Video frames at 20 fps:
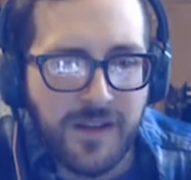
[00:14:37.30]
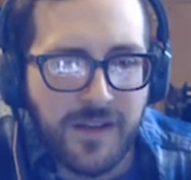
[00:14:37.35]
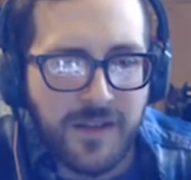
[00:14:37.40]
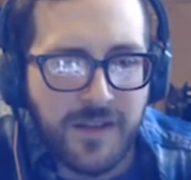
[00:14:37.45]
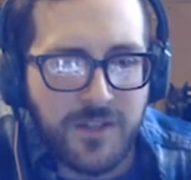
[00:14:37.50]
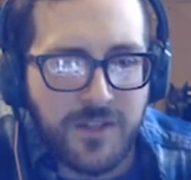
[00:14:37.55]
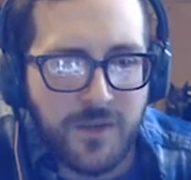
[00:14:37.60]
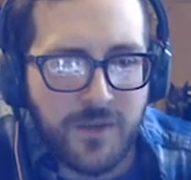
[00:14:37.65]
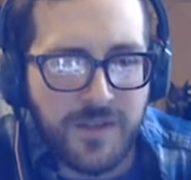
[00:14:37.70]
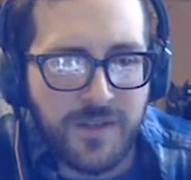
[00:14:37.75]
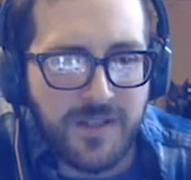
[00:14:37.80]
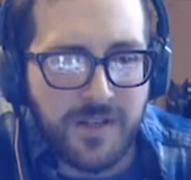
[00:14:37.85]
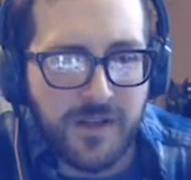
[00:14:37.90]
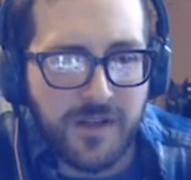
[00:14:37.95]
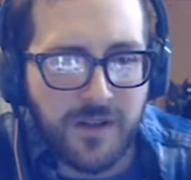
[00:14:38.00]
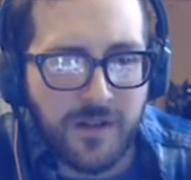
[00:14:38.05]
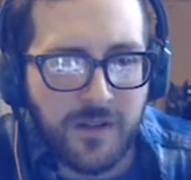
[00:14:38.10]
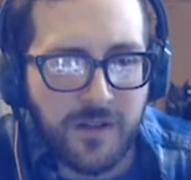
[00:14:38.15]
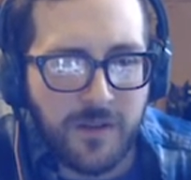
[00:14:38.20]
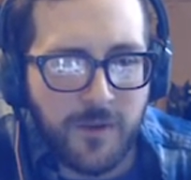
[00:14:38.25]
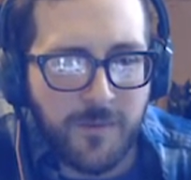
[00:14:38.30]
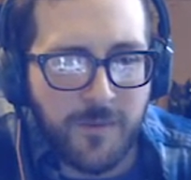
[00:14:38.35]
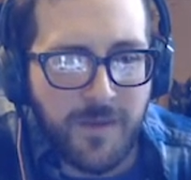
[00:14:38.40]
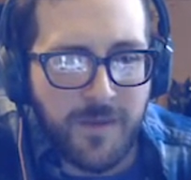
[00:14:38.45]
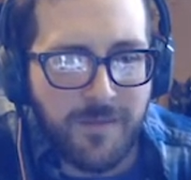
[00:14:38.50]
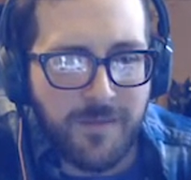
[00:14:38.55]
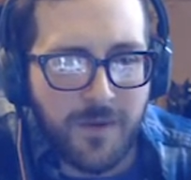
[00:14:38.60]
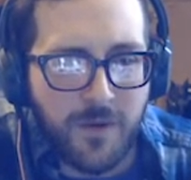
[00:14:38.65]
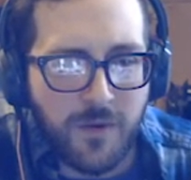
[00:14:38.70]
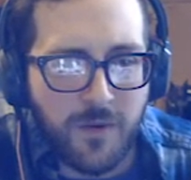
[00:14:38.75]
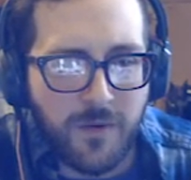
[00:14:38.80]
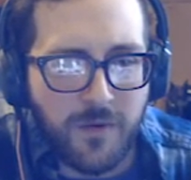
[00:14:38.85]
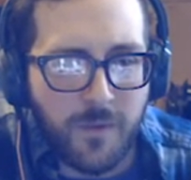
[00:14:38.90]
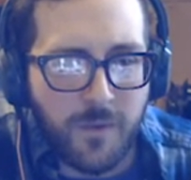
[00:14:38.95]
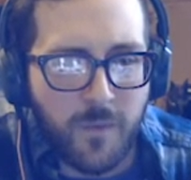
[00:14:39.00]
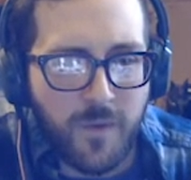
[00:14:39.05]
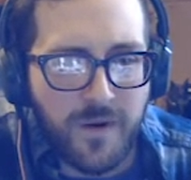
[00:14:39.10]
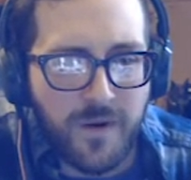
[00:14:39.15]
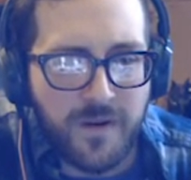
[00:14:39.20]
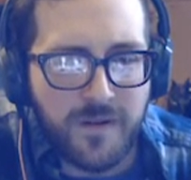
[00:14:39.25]
She was in a gloomy mood
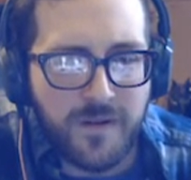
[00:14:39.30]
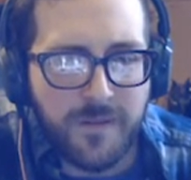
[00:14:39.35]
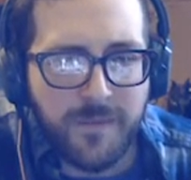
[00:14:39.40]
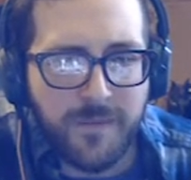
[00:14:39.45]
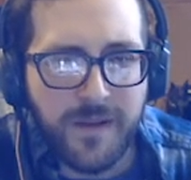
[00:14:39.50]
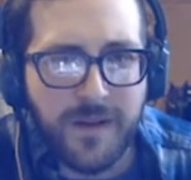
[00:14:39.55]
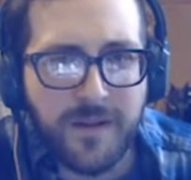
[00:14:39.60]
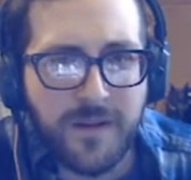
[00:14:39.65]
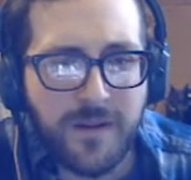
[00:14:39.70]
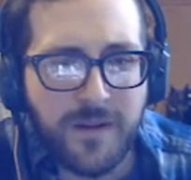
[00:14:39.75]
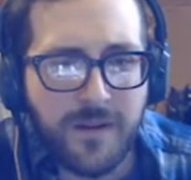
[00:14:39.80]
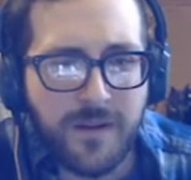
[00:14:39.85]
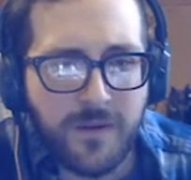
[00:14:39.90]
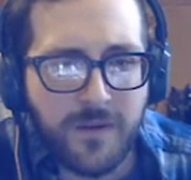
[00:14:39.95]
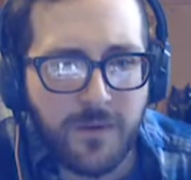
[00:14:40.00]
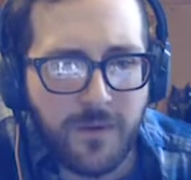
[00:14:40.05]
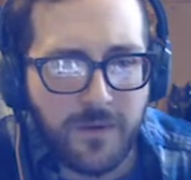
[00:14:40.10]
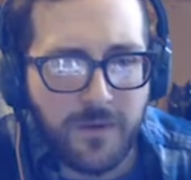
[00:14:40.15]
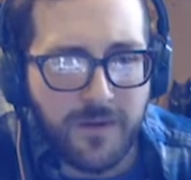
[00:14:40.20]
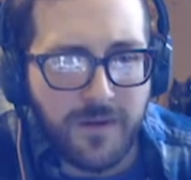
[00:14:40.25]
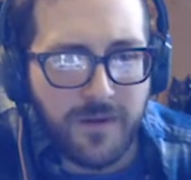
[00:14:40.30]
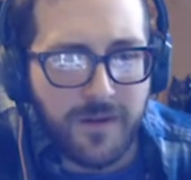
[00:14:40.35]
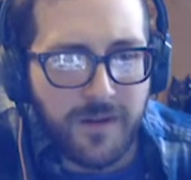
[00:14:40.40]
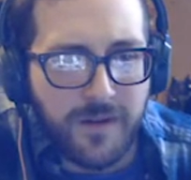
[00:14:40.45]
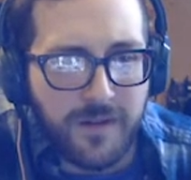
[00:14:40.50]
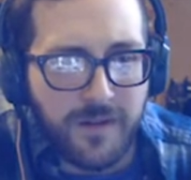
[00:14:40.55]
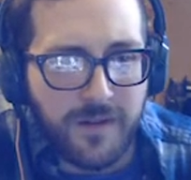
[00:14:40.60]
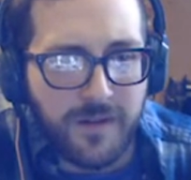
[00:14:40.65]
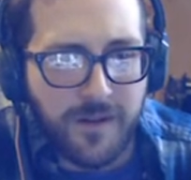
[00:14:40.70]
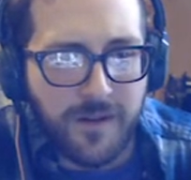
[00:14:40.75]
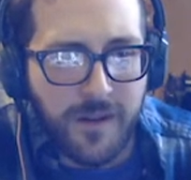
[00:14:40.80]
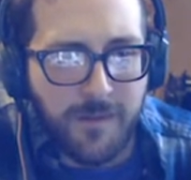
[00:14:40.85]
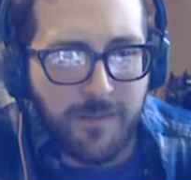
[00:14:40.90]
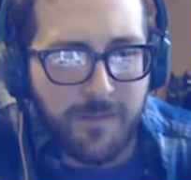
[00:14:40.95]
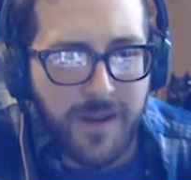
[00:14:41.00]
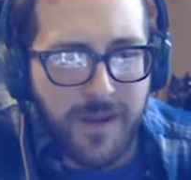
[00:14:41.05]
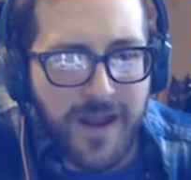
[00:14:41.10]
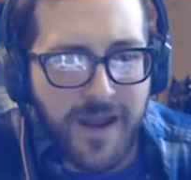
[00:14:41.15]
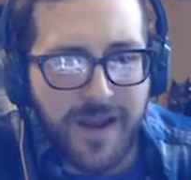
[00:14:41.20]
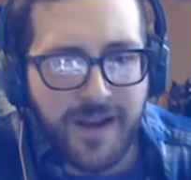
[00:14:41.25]
and wanted to be alone. Looking
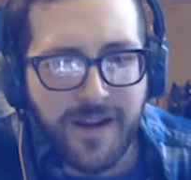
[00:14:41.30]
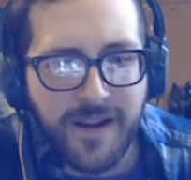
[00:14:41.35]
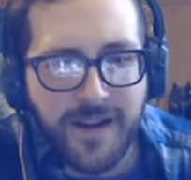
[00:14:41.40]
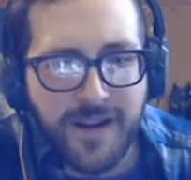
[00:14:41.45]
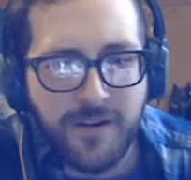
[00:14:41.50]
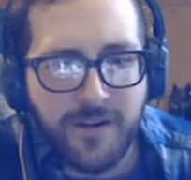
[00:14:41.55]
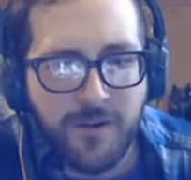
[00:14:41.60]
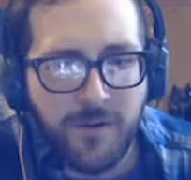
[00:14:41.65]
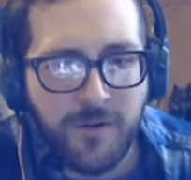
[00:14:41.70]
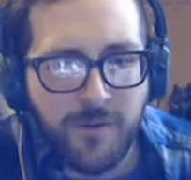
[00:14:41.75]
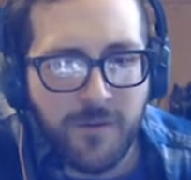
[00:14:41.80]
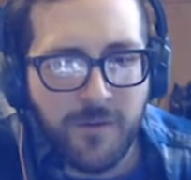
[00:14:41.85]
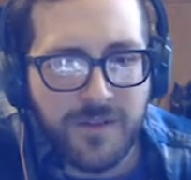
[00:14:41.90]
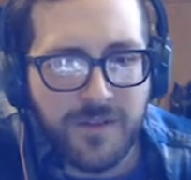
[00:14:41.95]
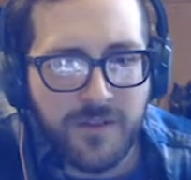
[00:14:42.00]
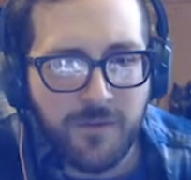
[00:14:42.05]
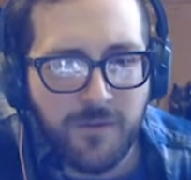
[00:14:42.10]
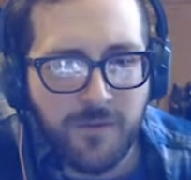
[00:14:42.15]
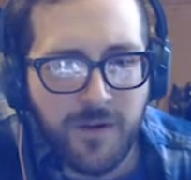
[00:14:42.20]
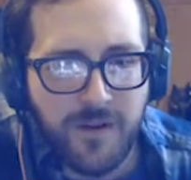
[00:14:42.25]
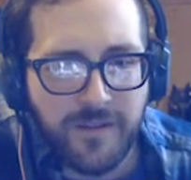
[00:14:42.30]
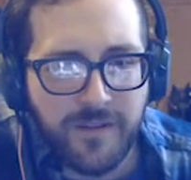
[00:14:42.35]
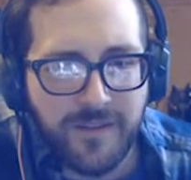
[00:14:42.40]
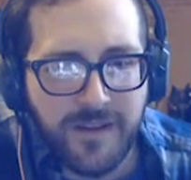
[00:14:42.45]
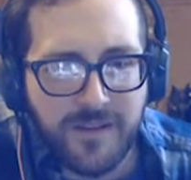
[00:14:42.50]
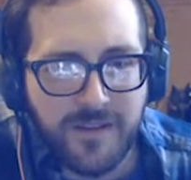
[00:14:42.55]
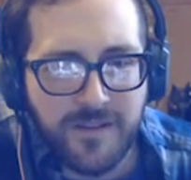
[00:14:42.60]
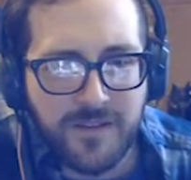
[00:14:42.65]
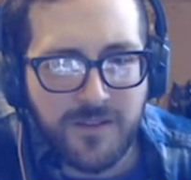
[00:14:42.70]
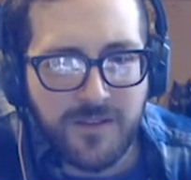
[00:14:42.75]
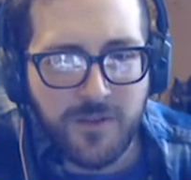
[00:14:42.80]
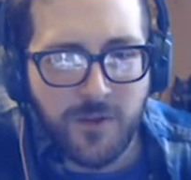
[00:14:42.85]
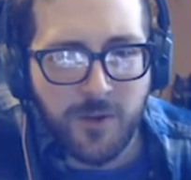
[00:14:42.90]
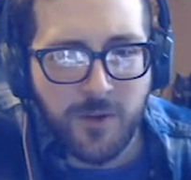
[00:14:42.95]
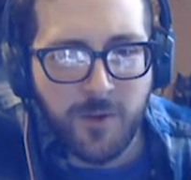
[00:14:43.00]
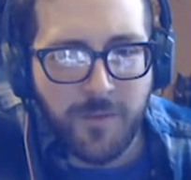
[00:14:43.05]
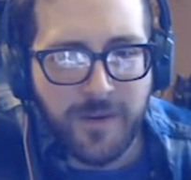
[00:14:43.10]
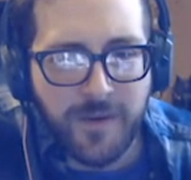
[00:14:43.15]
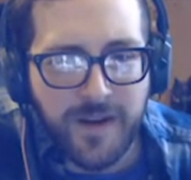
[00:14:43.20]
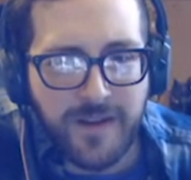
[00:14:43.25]
back, I know it was the wrong thing to
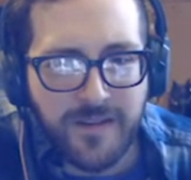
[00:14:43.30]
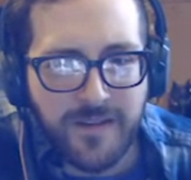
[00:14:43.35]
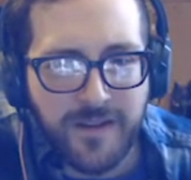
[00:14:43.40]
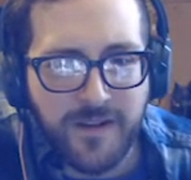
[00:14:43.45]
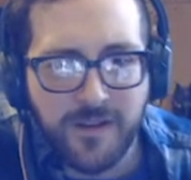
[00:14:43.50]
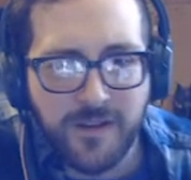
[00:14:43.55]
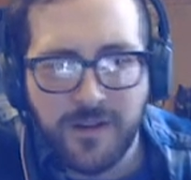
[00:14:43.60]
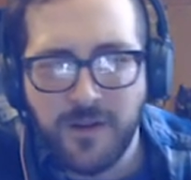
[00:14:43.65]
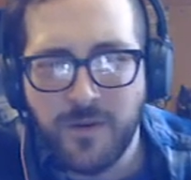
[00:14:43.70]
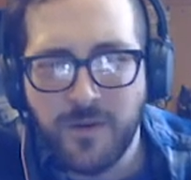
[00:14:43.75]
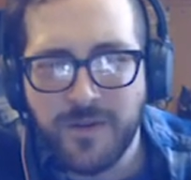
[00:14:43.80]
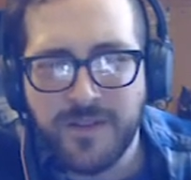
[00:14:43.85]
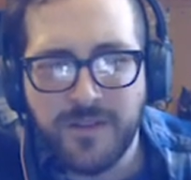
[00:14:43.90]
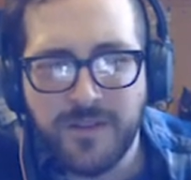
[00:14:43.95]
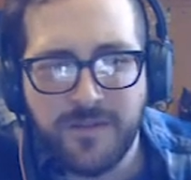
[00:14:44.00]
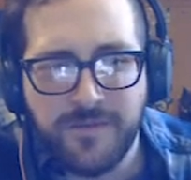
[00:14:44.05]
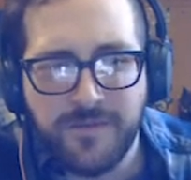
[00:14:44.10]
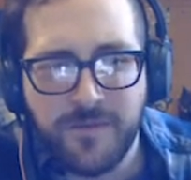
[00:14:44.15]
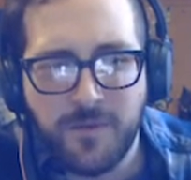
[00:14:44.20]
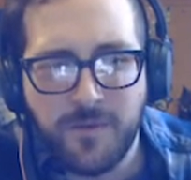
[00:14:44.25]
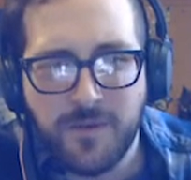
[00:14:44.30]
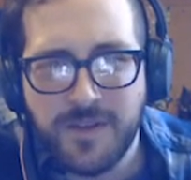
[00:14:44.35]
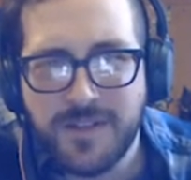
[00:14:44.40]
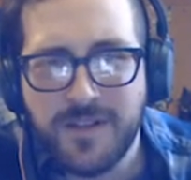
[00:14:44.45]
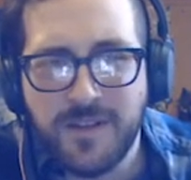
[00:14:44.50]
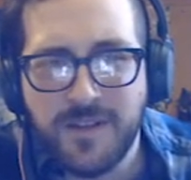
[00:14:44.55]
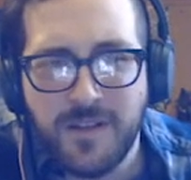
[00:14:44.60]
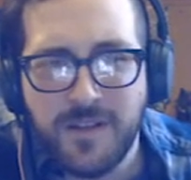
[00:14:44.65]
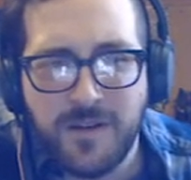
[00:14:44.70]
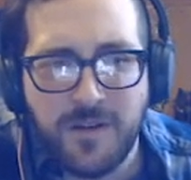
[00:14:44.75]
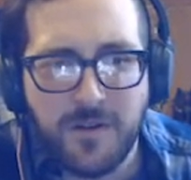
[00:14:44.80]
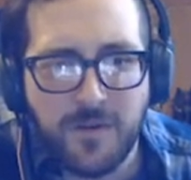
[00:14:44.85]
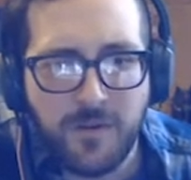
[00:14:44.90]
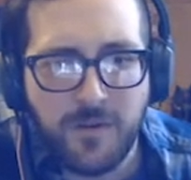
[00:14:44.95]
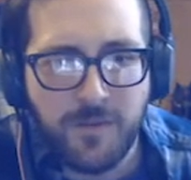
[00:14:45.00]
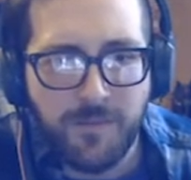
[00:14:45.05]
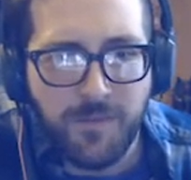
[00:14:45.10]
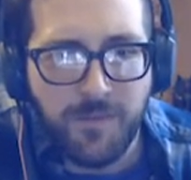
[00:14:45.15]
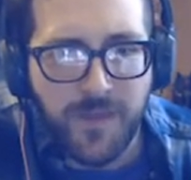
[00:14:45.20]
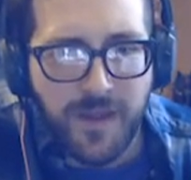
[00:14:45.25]
do, but I let her go into the forest
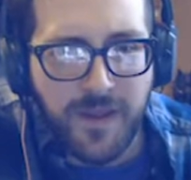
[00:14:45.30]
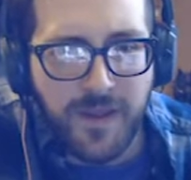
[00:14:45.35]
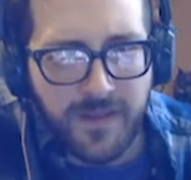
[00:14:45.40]
alone.